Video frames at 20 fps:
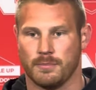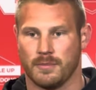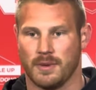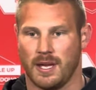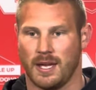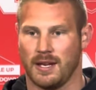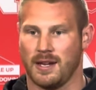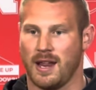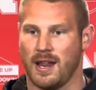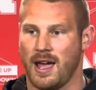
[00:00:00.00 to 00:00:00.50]

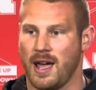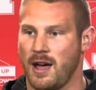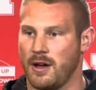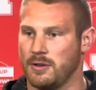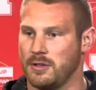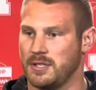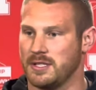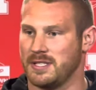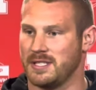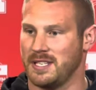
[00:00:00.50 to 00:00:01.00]
And now
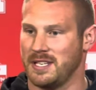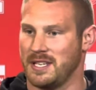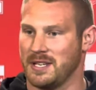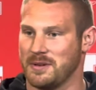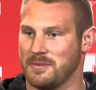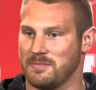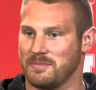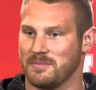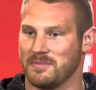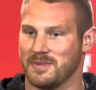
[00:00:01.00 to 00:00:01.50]
you see
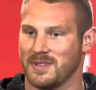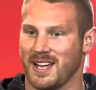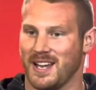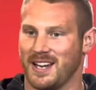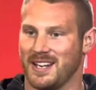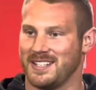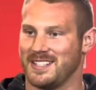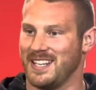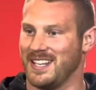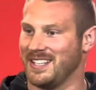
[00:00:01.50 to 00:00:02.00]
him kind
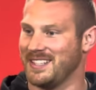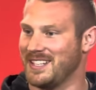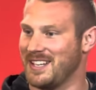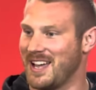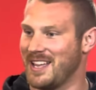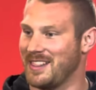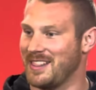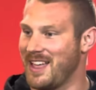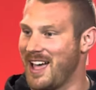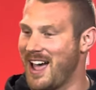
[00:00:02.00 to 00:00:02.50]
of take the
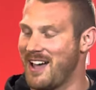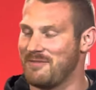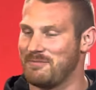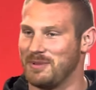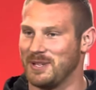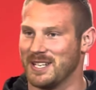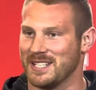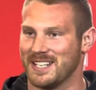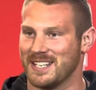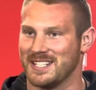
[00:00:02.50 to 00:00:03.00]
I laugh
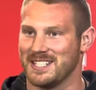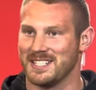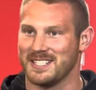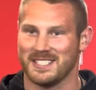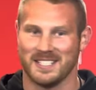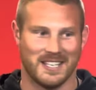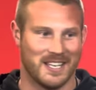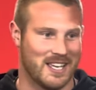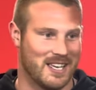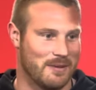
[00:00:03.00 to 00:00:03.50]
because I just
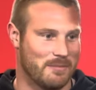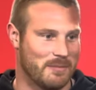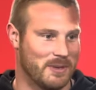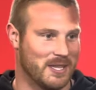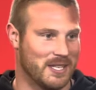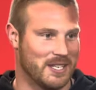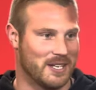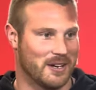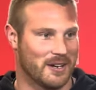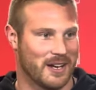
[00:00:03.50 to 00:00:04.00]
see him and
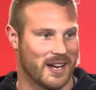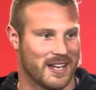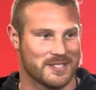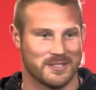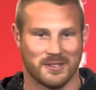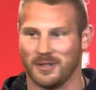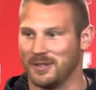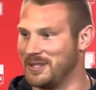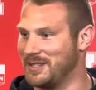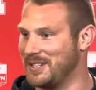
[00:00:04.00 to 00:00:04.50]
the young guys
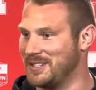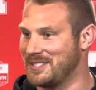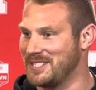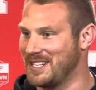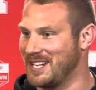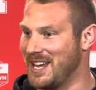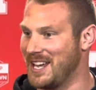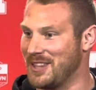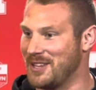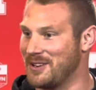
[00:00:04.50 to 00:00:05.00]
all in there
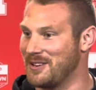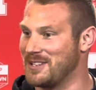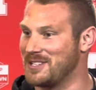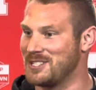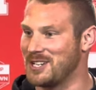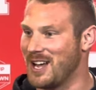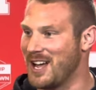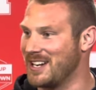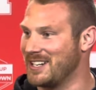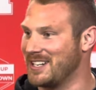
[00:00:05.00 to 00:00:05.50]
together, and
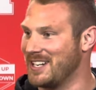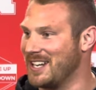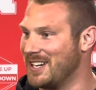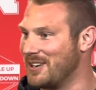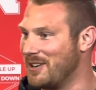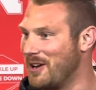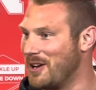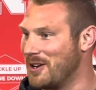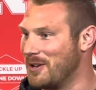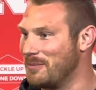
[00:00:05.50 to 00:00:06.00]
John getting
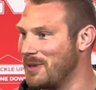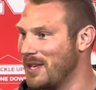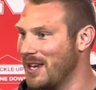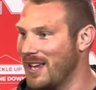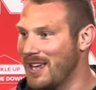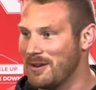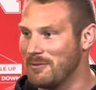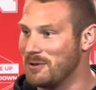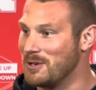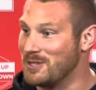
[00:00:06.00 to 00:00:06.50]
on him like,
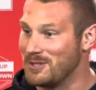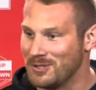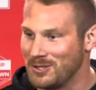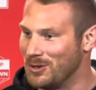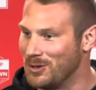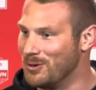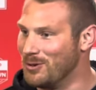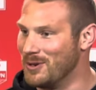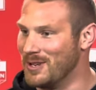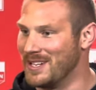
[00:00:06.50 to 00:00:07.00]
hey, what are you
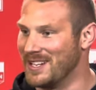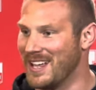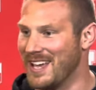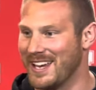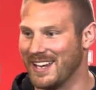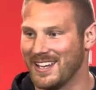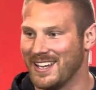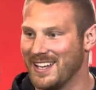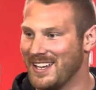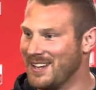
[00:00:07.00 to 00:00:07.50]
doing?
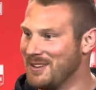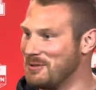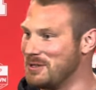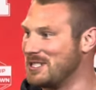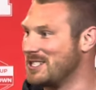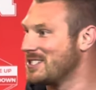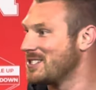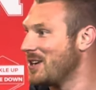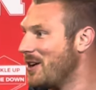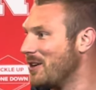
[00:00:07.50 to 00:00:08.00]
Like, we
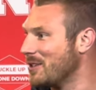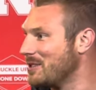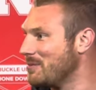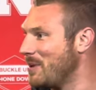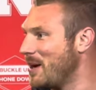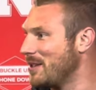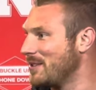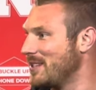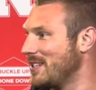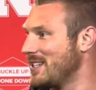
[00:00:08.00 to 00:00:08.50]
just talked
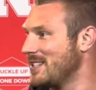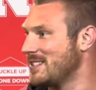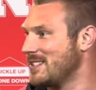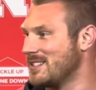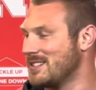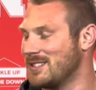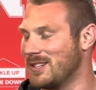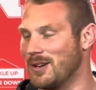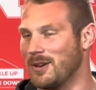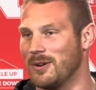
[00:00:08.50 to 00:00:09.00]
about this.
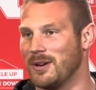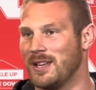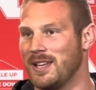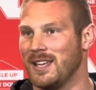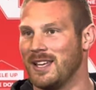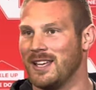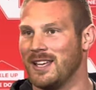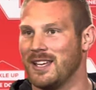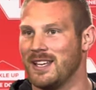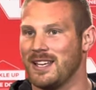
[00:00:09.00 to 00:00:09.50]
And so
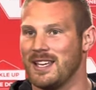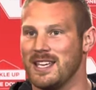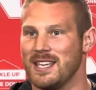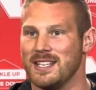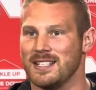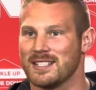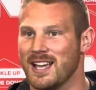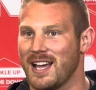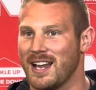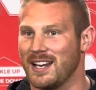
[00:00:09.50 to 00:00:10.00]

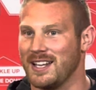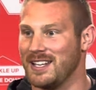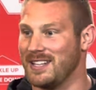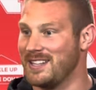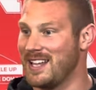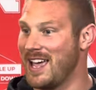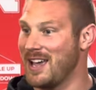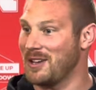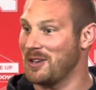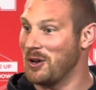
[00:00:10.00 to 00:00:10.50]
he's kind of in
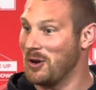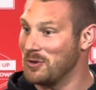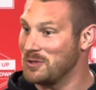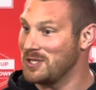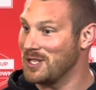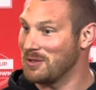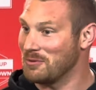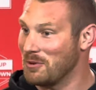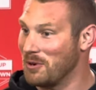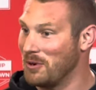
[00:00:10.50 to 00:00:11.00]
that
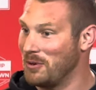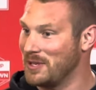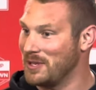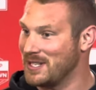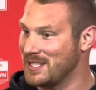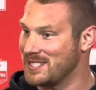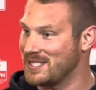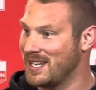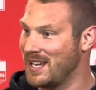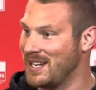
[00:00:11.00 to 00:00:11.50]
coaching role in
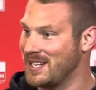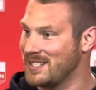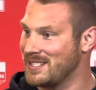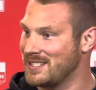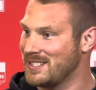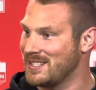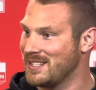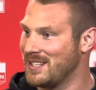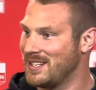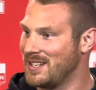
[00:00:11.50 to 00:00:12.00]
a
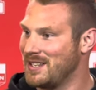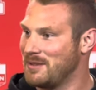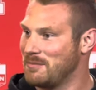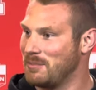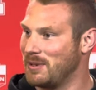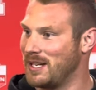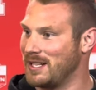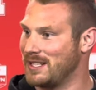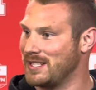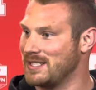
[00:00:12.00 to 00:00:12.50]
sense,
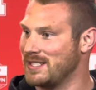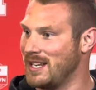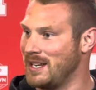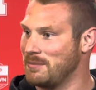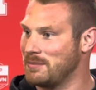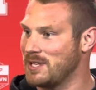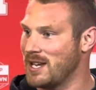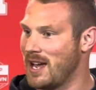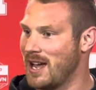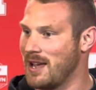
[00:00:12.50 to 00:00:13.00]
but at the
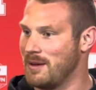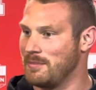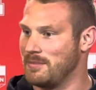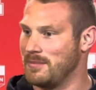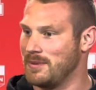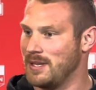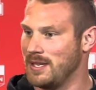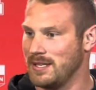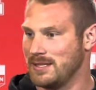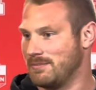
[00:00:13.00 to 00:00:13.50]
same time,
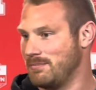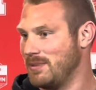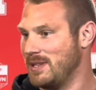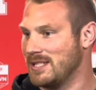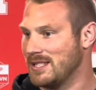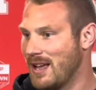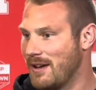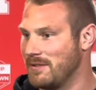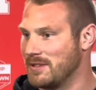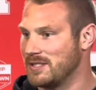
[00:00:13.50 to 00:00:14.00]
he's
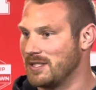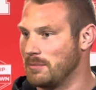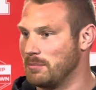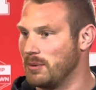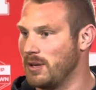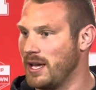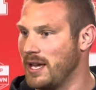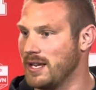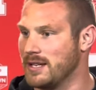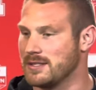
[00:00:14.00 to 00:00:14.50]
obviously
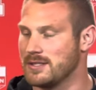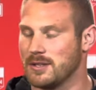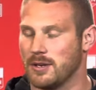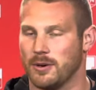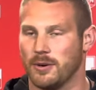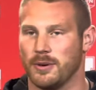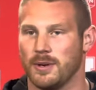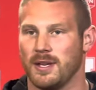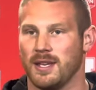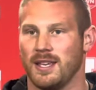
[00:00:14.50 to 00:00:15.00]
playing.
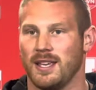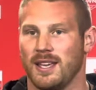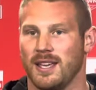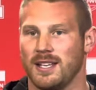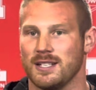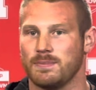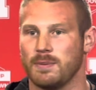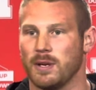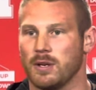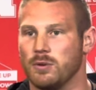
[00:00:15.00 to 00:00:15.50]
So
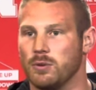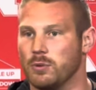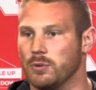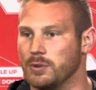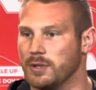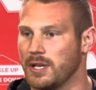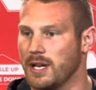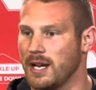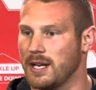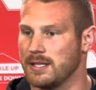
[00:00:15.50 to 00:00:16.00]
it's been cool
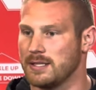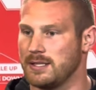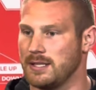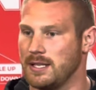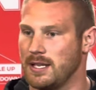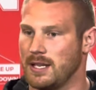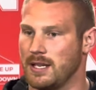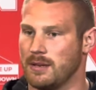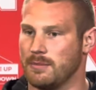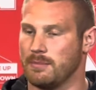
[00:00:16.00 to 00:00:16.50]
to kind of see
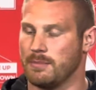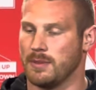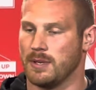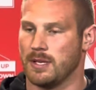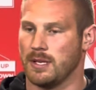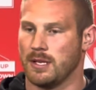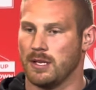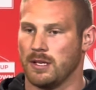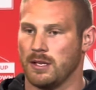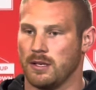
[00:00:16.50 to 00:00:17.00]
him
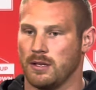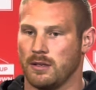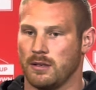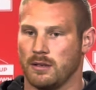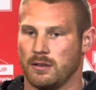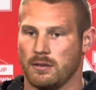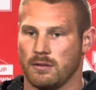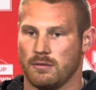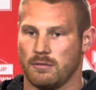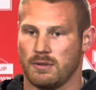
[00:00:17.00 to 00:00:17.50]

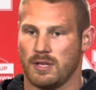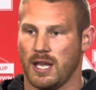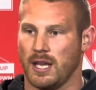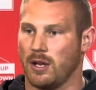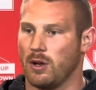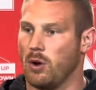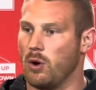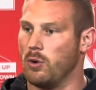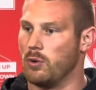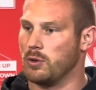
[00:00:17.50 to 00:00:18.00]

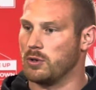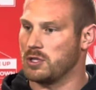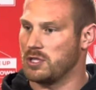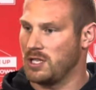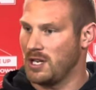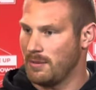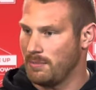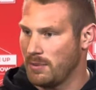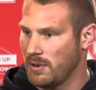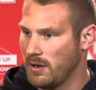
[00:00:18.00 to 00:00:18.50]
take
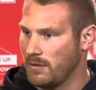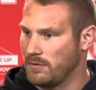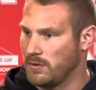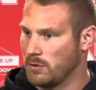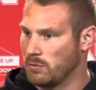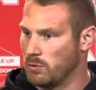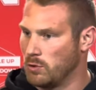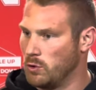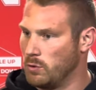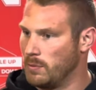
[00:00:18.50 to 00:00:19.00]
ownership of the
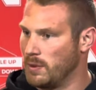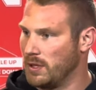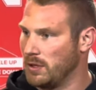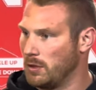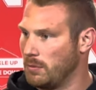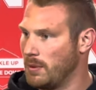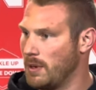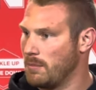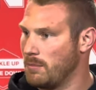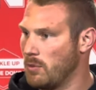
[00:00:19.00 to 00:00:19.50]
room a
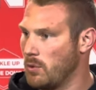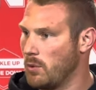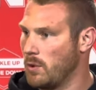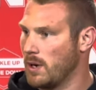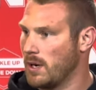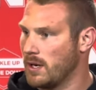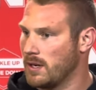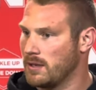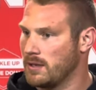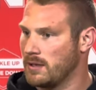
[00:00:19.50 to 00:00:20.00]
little bit more